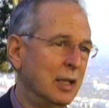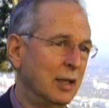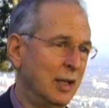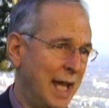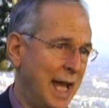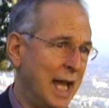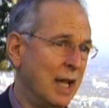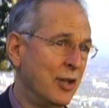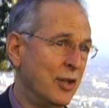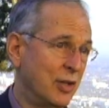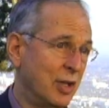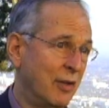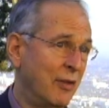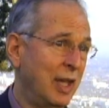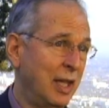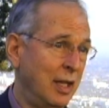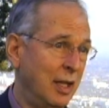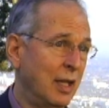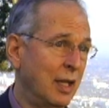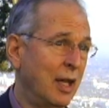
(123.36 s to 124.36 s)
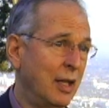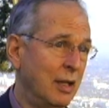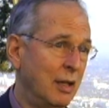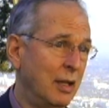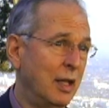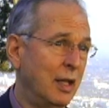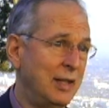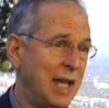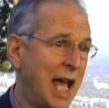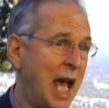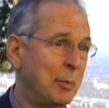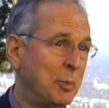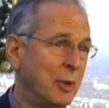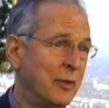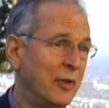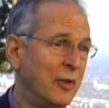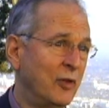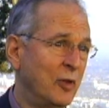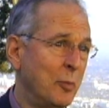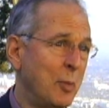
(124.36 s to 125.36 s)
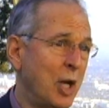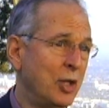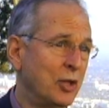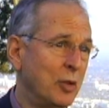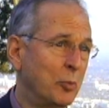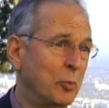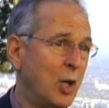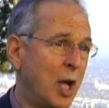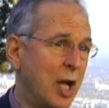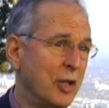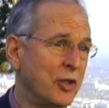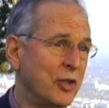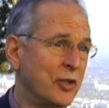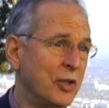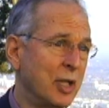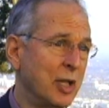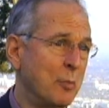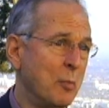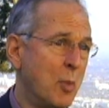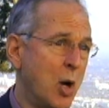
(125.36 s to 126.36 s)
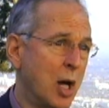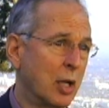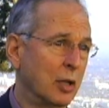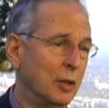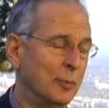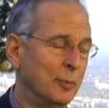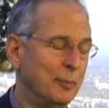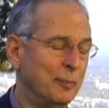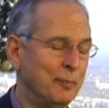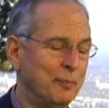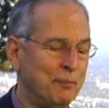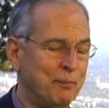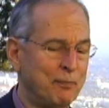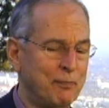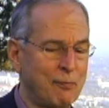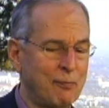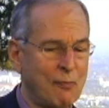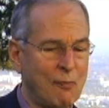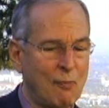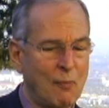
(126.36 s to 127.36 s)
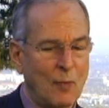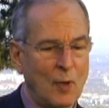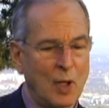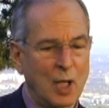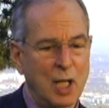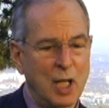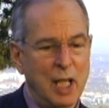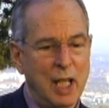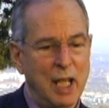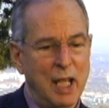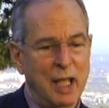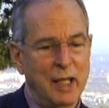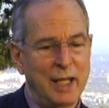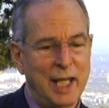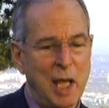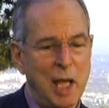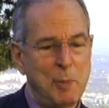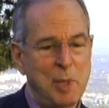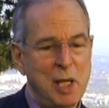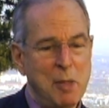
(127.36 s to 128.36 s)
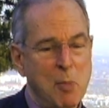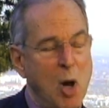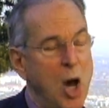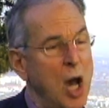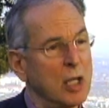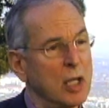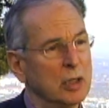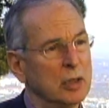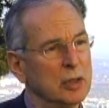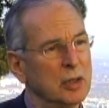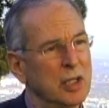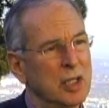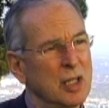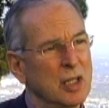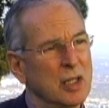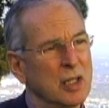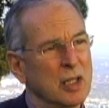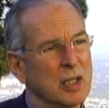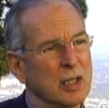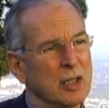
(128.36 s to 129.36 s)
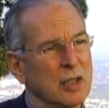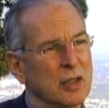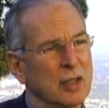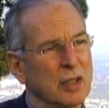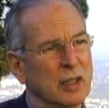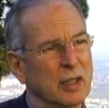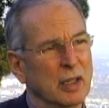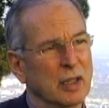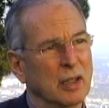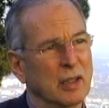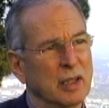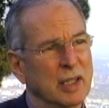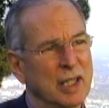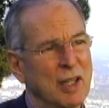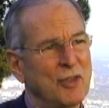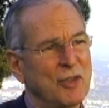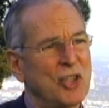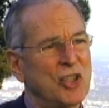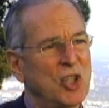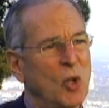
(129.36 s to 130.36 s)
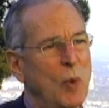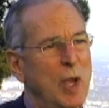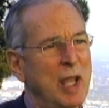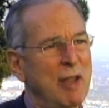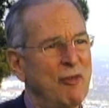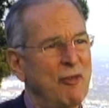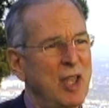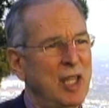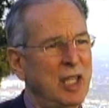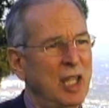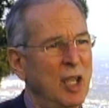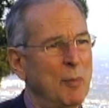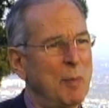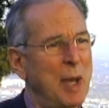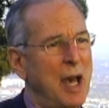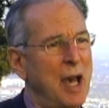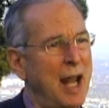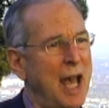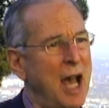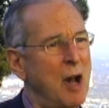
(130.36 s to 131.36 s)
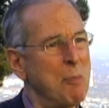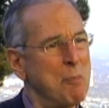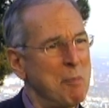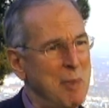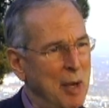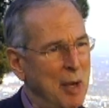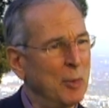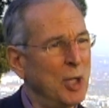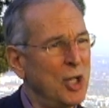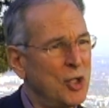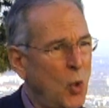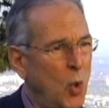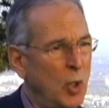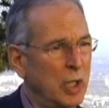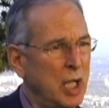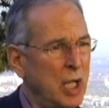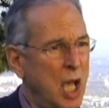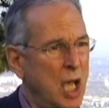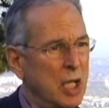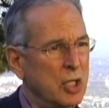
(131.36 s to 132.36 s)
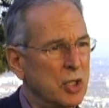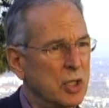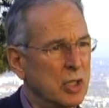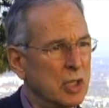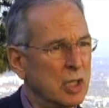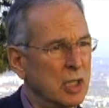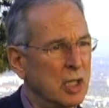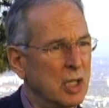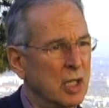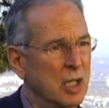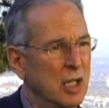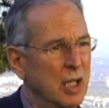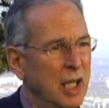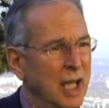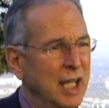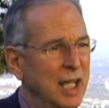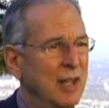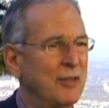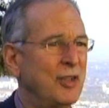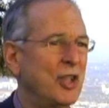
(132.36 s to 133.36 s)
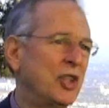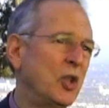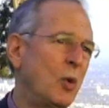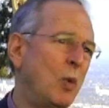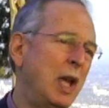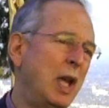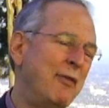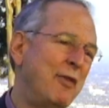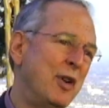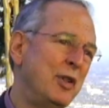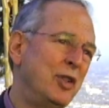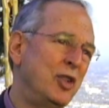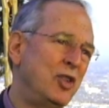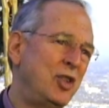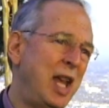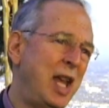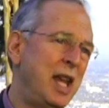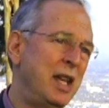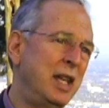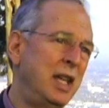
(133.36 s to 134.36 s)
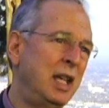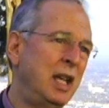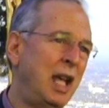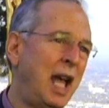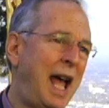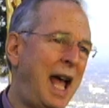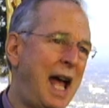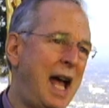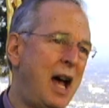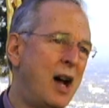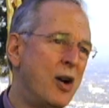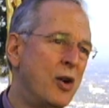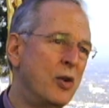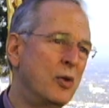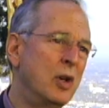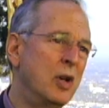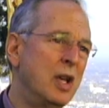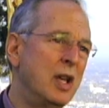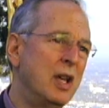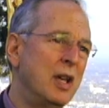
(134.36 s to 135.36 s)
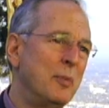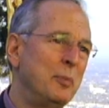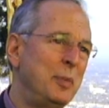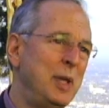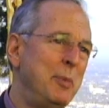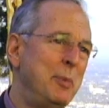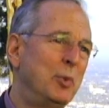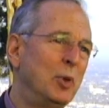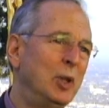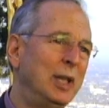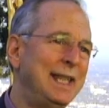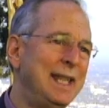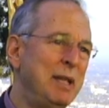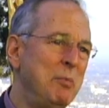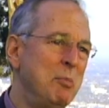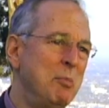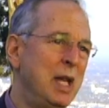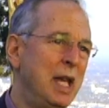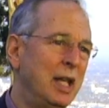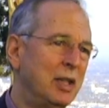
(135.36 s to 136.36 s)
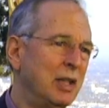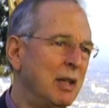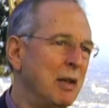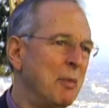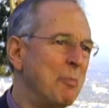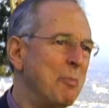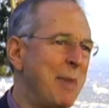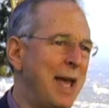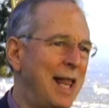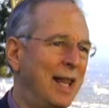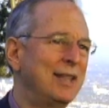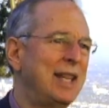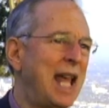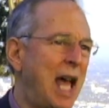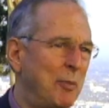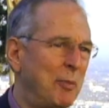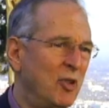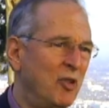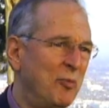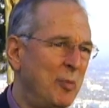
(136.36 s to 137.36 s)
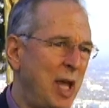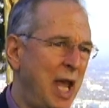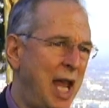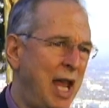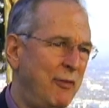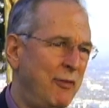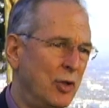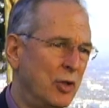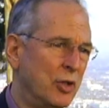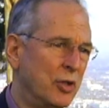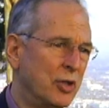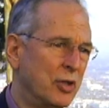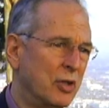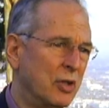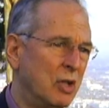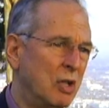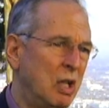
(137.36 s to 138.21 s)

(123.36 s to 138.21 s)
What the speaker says: lens of the adaptive information processing model. The AP model gives us a way of thinking about how memory is organized. It gives us a way of understanding how people emit maladaptive behaviors.